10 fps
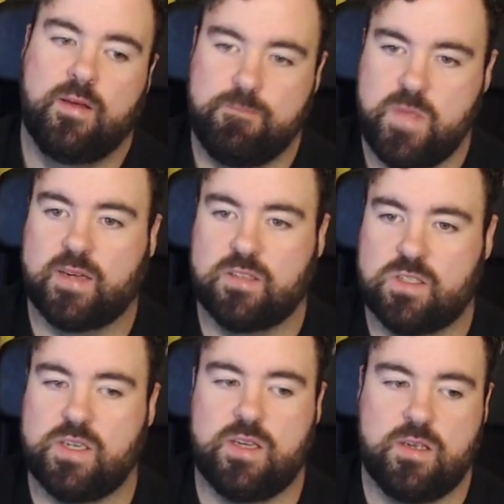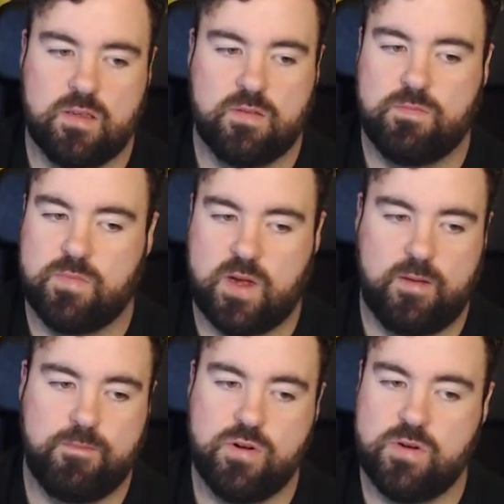XG.
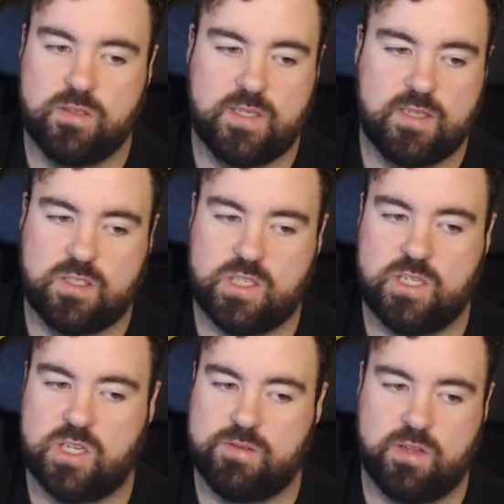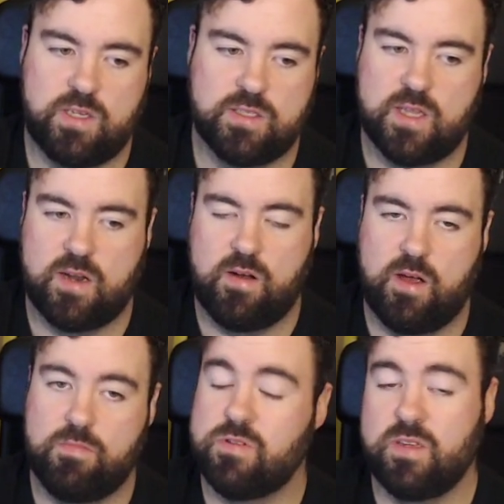Bruno's XG generally isn't that high,
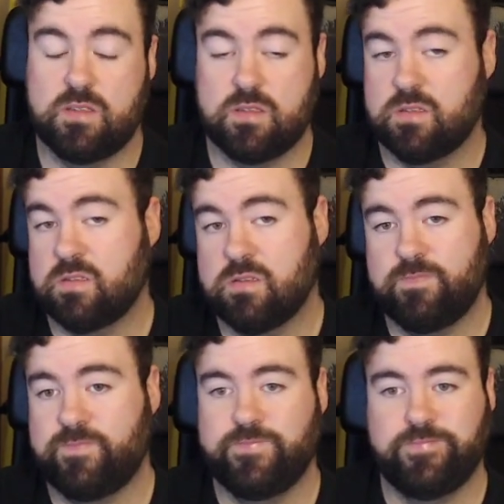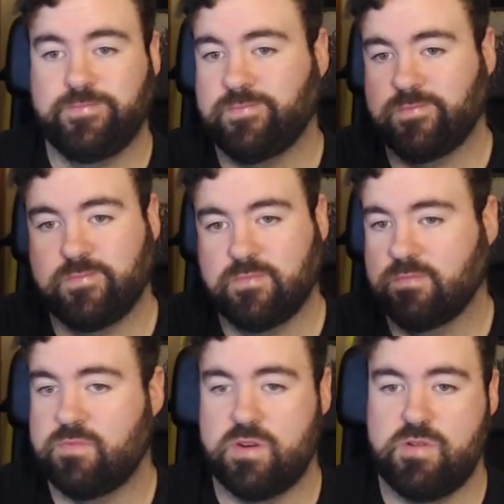but he's
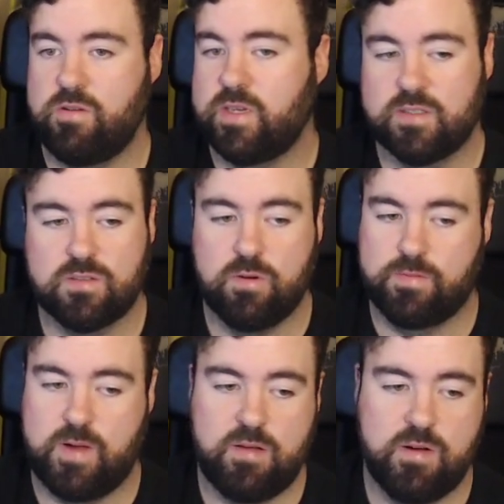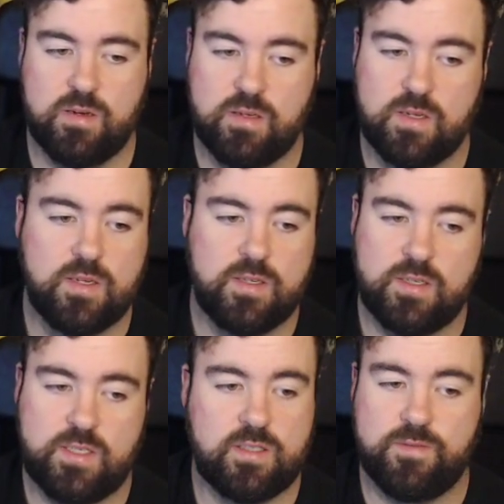Bruno. He can score from anywhere.
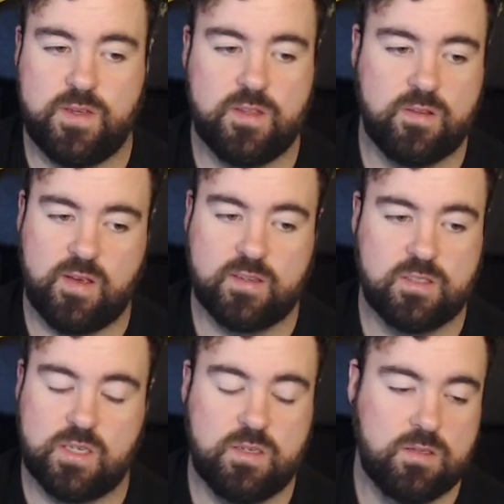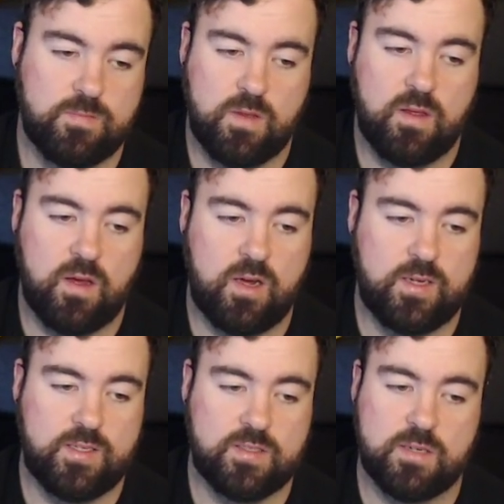He defeats XG.
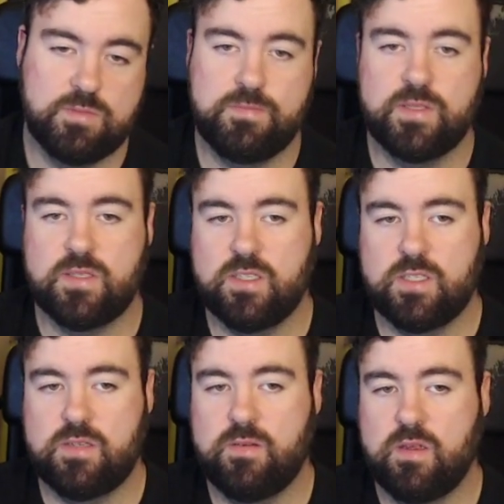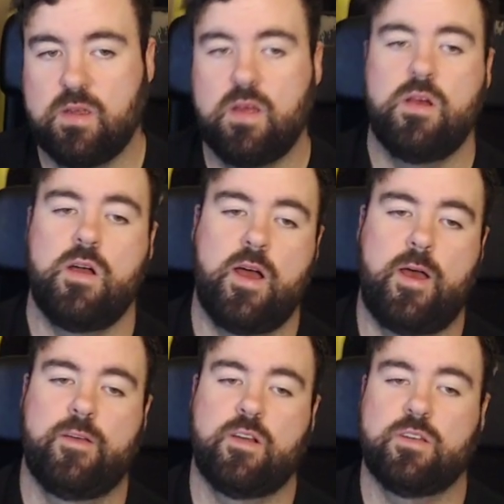In terms of position,
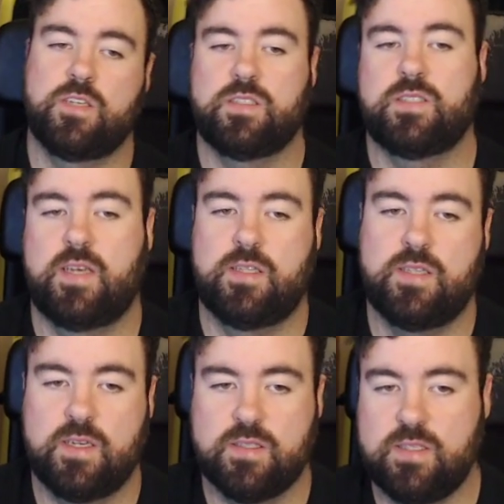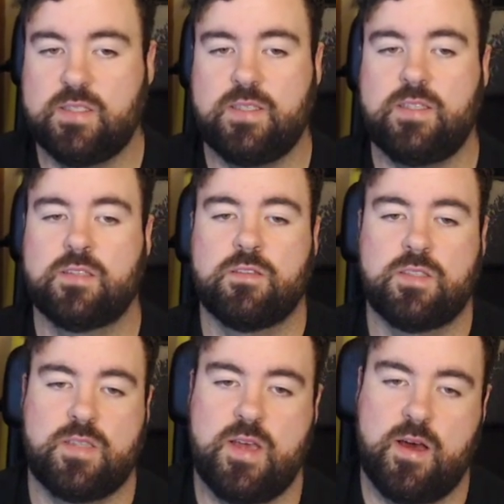Solskjaer has said that he sees
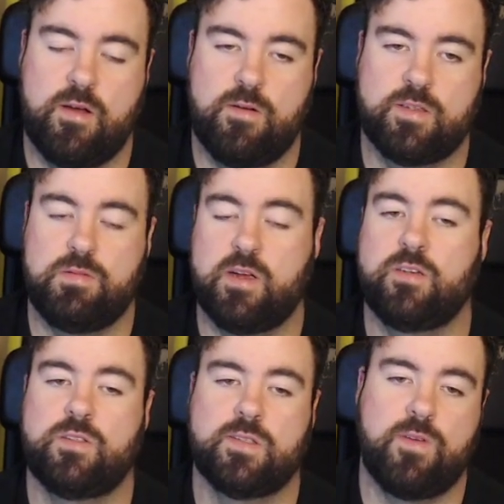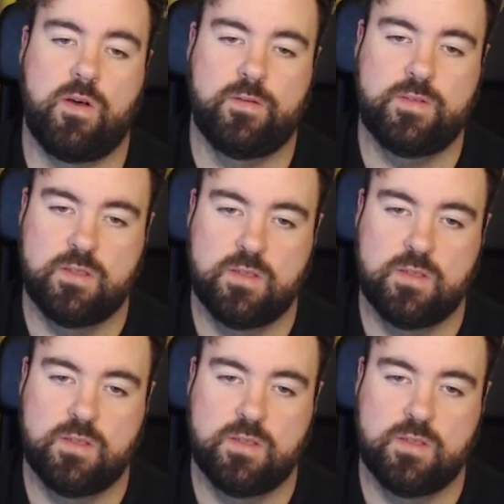Cristiano as a player who's evolved.